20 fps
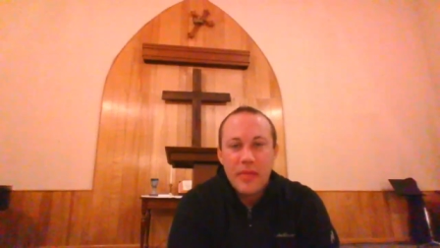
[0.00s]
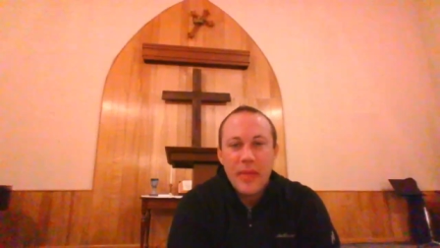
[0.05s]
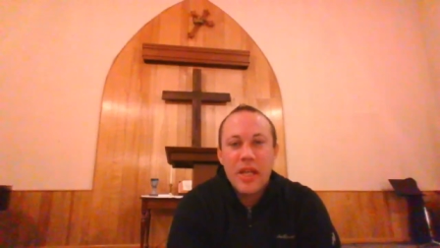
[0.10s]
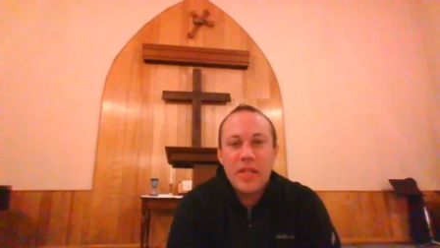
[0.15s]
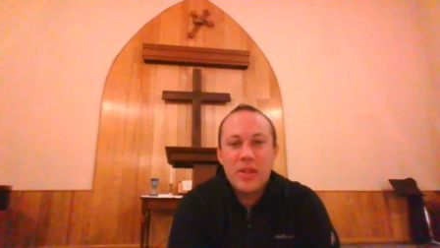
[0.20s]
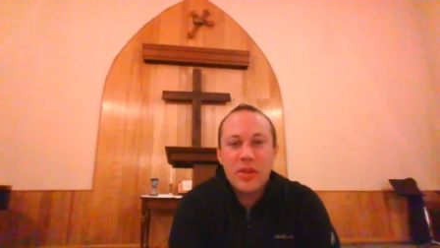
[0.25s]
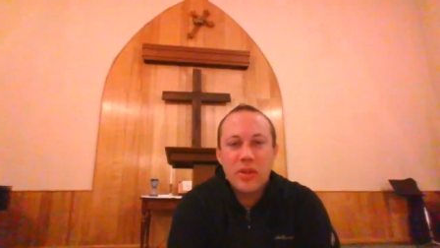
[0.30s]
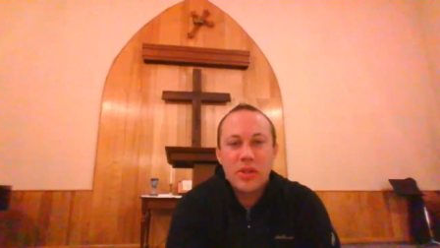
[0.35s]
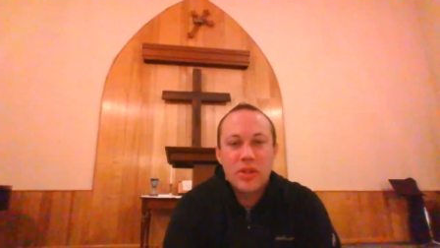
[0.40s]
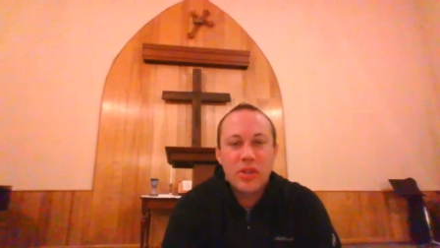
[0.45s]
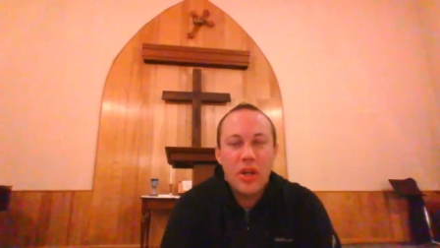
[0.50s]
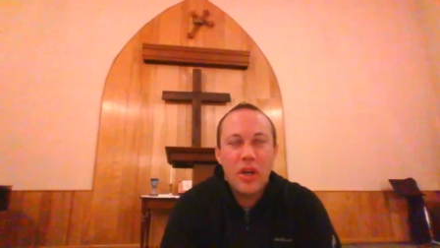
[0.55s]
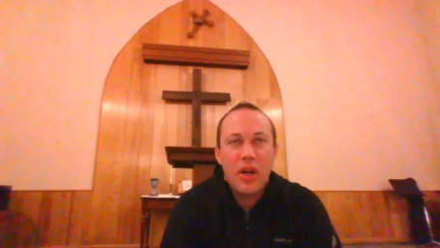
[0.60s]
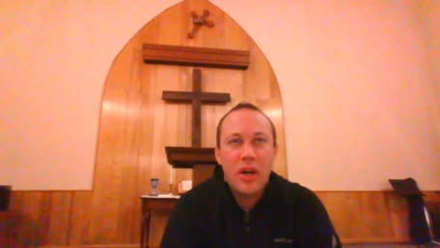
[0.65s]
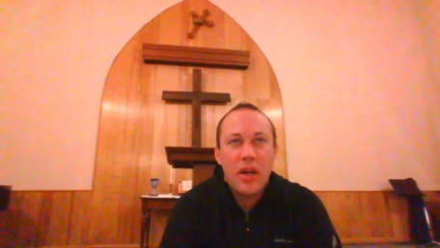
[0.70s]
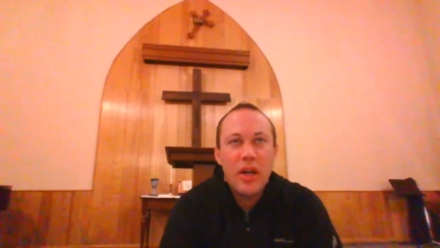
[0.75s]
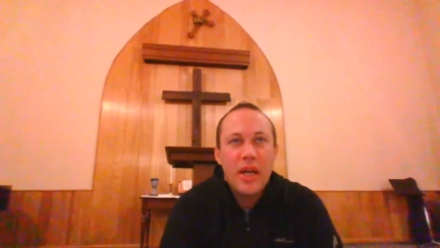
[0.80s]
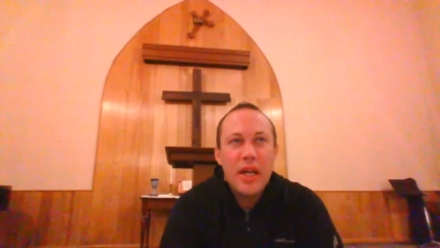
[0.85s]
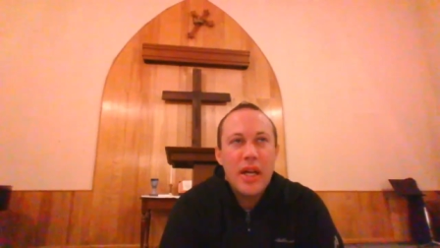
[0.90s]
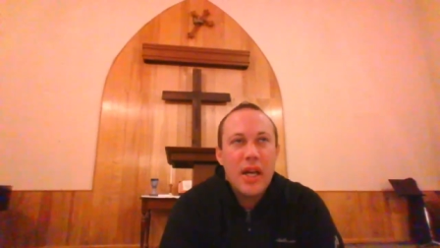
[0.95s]
And so
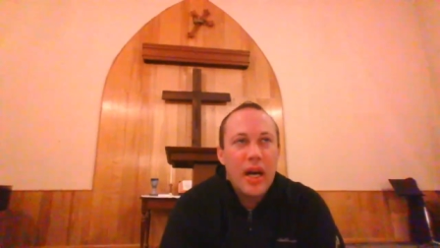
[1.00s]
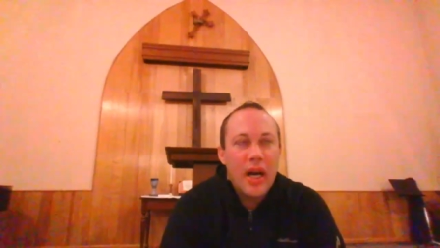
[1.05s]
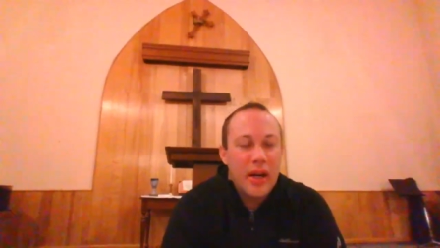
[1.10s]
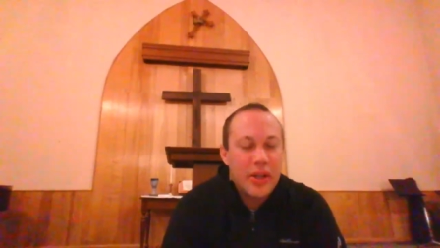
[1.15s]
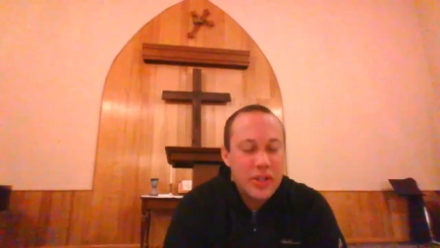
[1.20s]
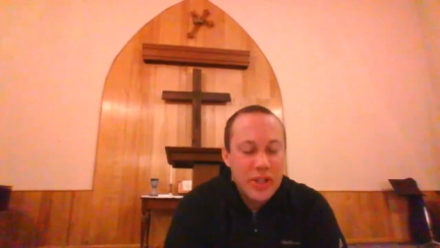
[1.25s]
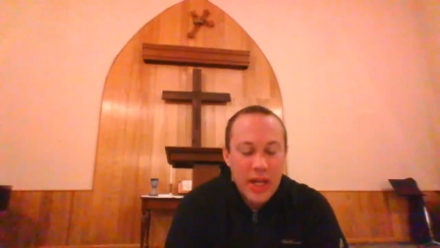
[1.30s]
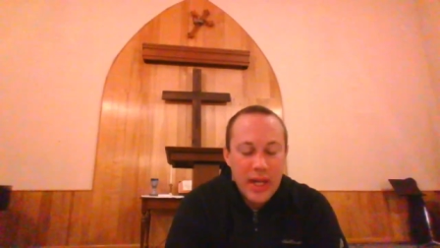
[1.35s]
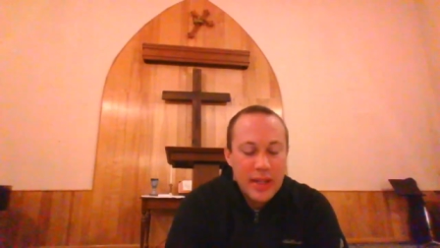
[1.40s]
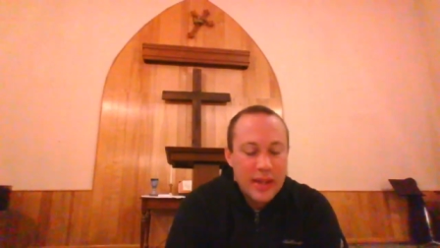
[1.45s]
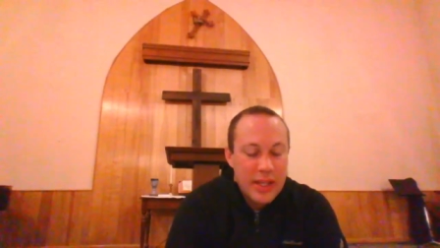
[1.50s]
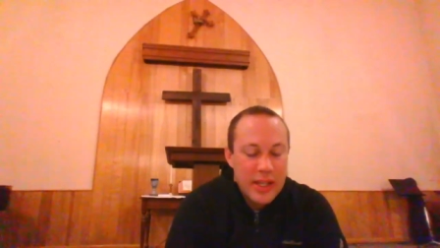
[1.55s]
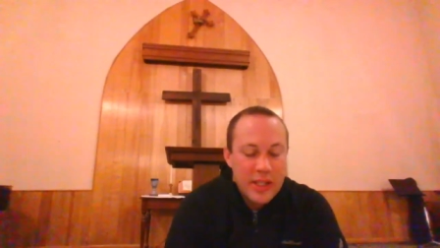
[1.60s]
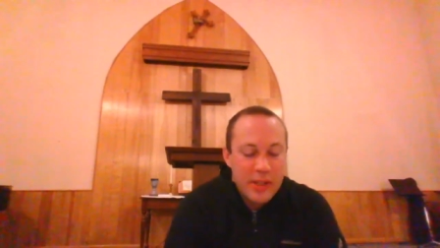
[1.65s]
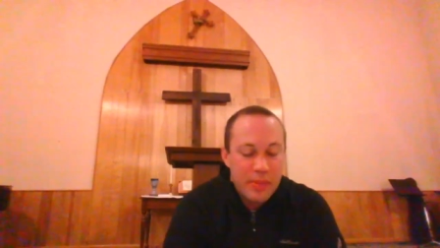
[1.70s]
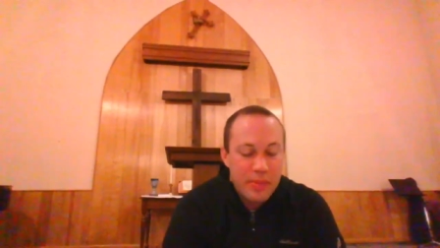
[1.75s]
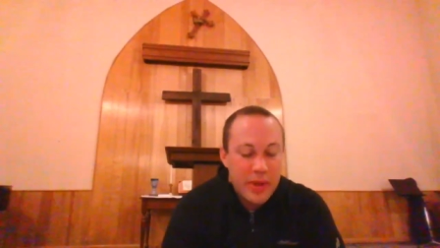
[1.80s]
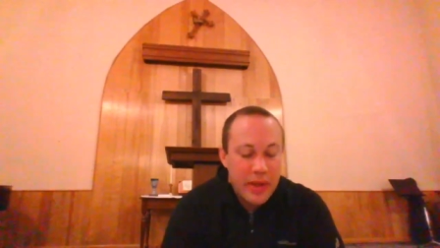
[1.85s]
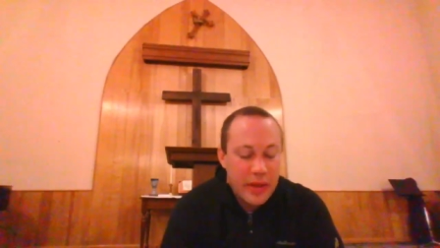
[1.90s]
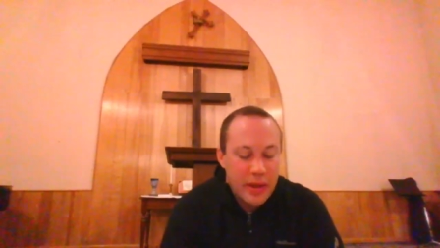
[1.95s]
Saul or Jonathan is
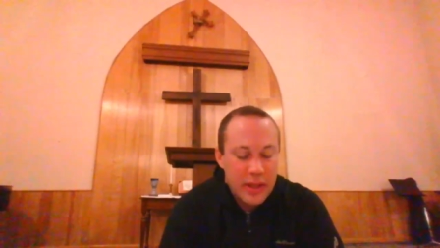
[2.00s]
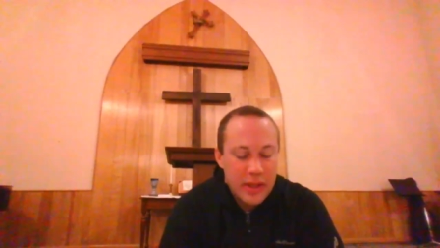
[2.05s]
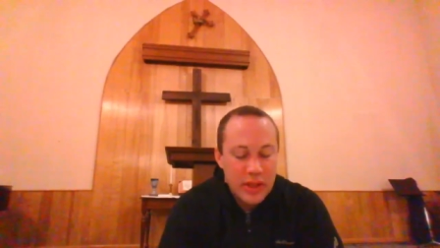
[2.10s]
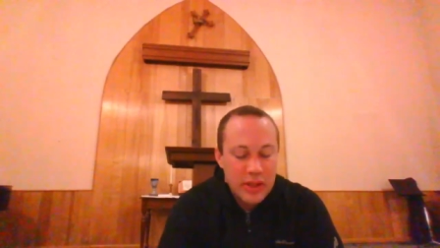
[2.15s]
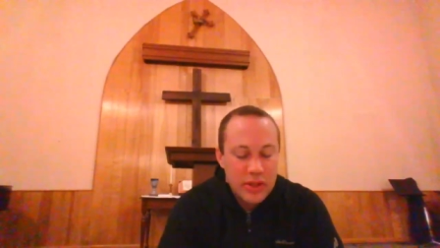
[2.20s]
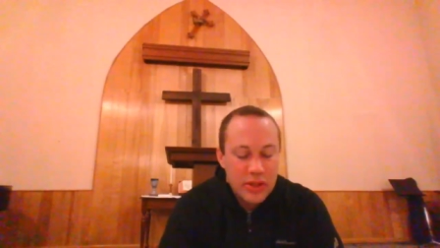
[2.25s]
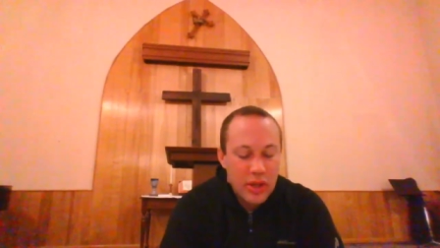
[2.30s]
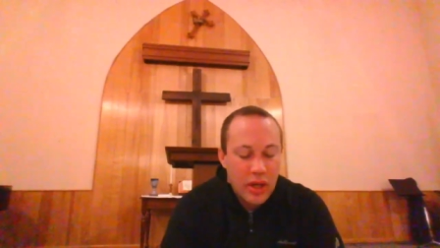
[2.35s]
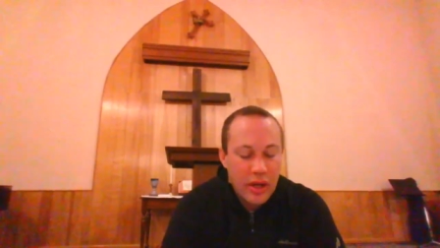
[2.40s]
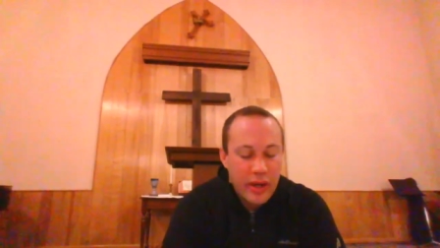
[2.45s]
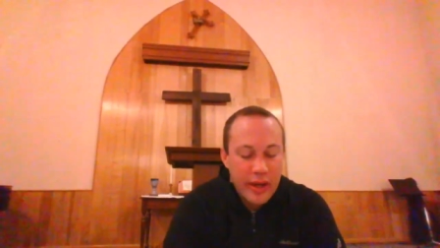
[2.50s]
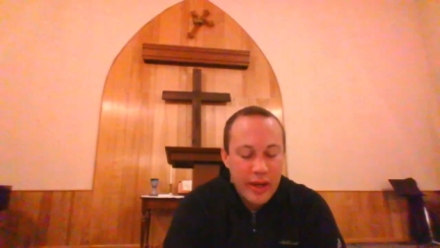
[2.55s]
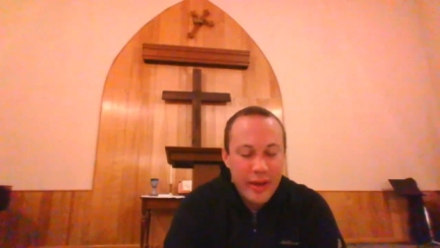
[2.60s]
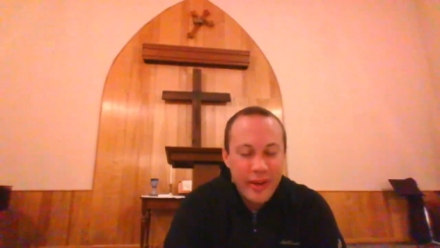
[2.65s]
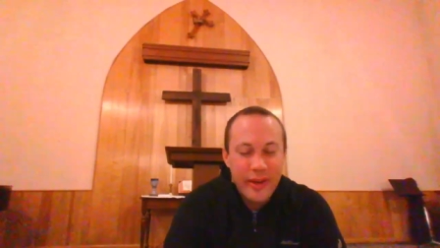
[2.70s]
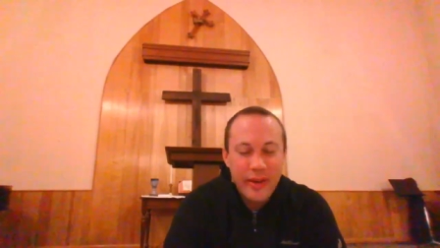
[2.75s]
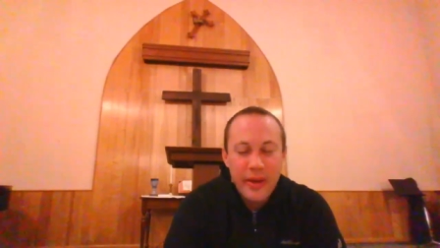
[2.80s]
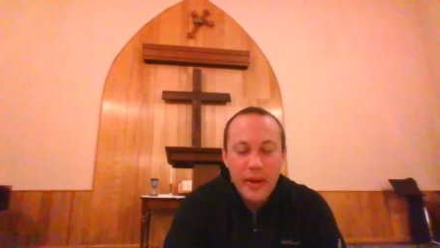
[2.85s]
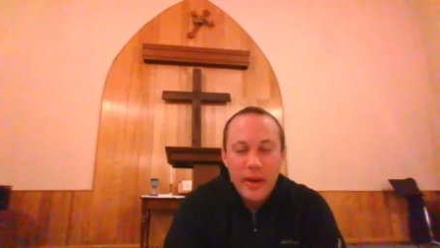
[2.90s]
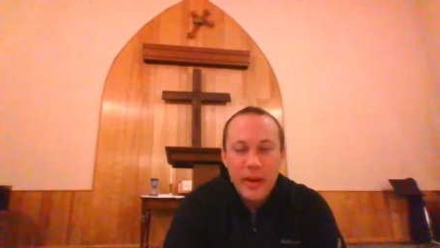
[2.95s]
appealing to Saul
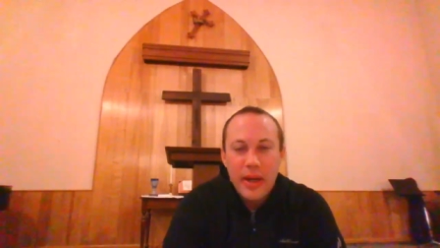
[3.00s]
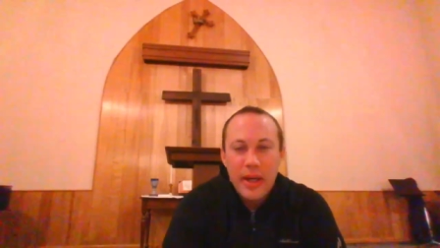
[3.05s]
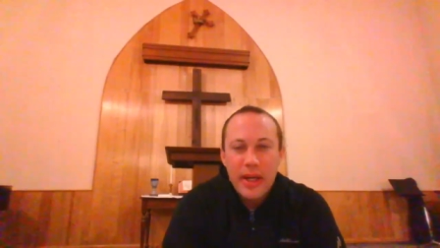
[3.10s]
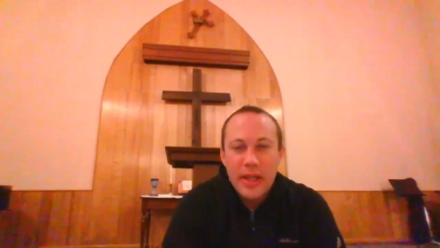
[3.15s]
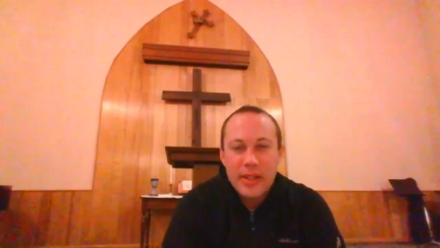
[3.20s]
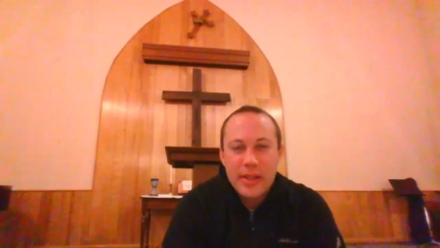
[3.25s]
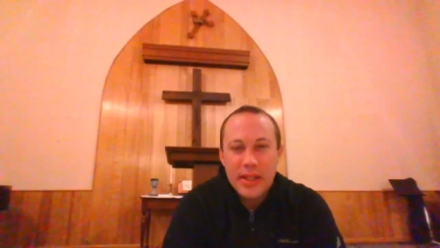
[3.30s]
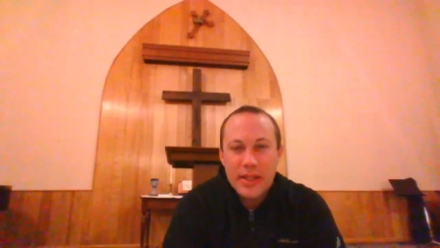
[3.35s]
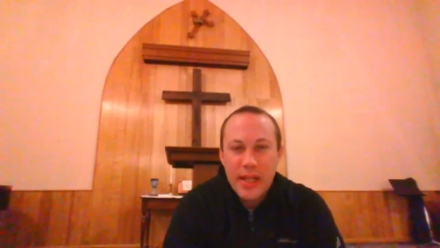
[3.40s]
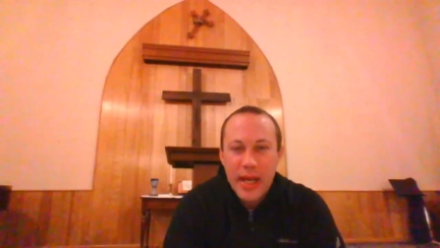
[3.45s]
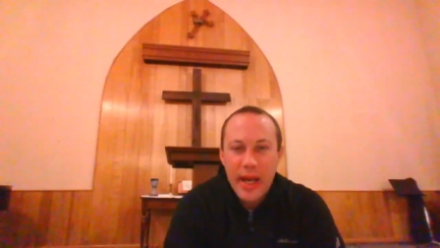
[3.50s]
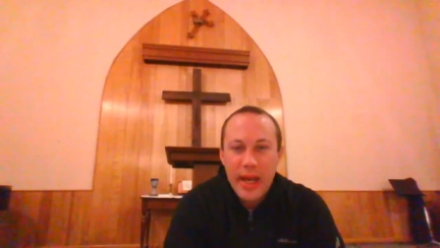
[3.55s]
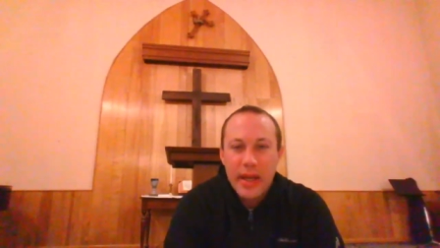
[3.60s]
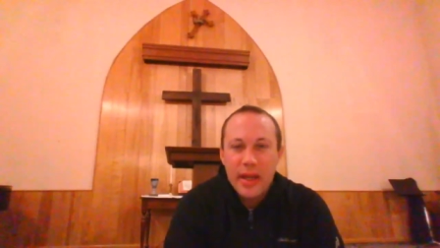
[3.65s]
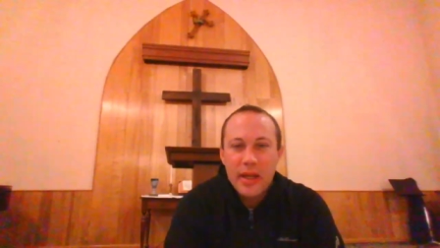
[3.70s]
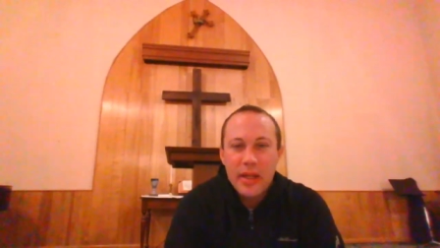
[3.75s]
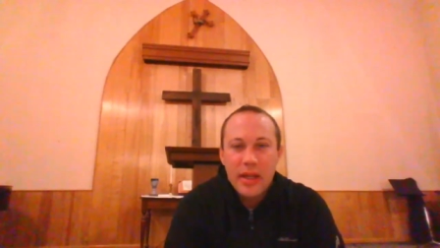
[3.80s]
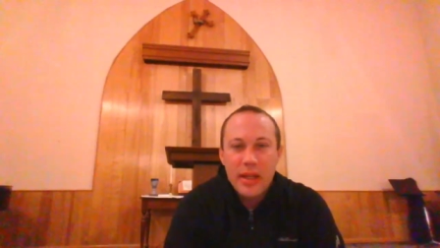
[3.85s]
here. He says, "Hey,